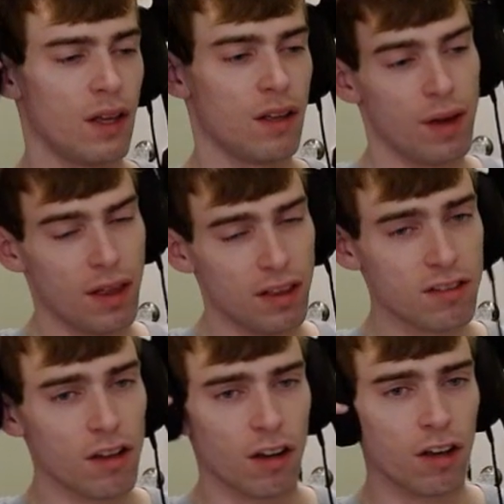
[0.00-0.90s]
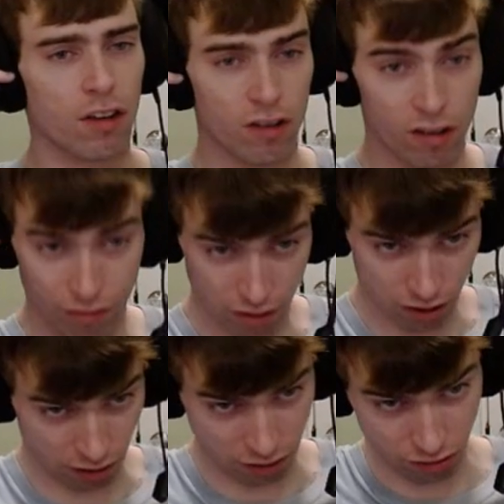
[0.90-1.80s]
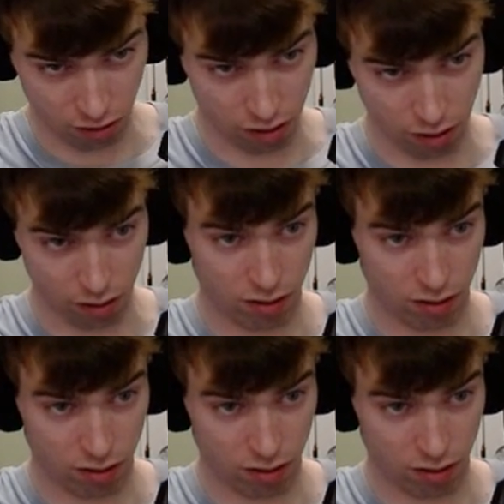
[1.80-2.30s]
Man, this is a good fucking song.